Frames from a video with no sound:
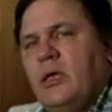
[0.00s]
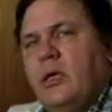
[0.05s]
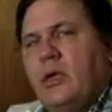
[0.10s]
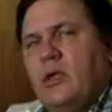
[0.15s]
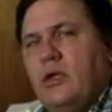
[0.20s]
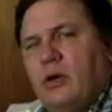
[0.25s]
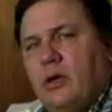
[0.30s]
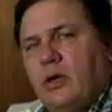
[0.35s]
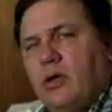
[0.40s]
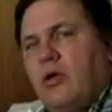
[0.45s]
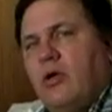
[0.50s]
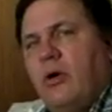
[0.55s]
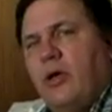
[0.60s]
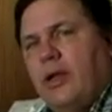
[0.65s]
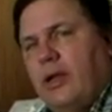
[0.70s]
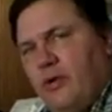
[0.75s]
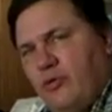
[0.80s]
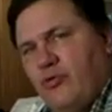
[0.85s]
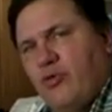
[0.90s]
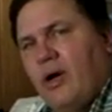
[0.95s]
You're going to go
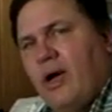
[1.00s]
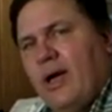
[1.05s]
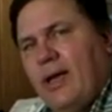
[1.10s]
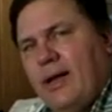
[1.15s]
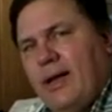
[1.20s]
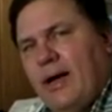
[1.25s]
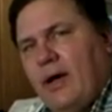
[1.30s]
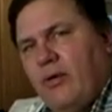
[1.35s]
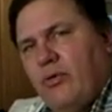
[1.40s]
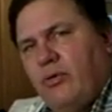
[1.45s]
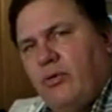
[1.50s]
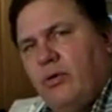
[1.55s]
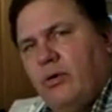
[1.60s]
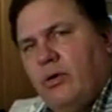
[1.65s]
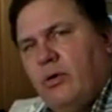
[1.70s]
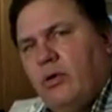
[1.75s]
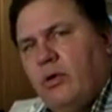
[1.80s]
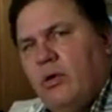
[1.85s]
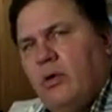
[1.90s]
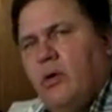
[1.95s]
ahead and dry it out
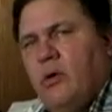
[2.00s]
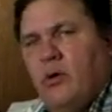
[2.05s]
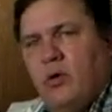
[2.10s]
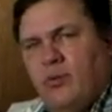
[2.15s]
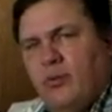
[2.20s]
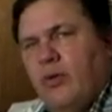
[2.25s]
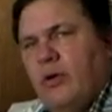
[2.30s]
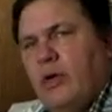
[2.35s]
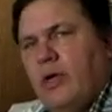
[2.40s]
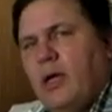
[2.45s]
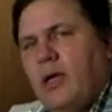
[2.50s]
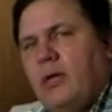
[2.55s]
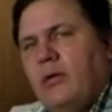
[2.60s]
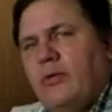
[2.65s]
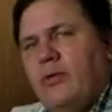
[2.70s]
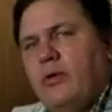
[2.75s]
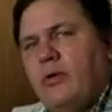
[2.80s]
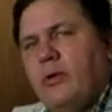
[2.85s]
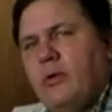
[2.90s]
overnight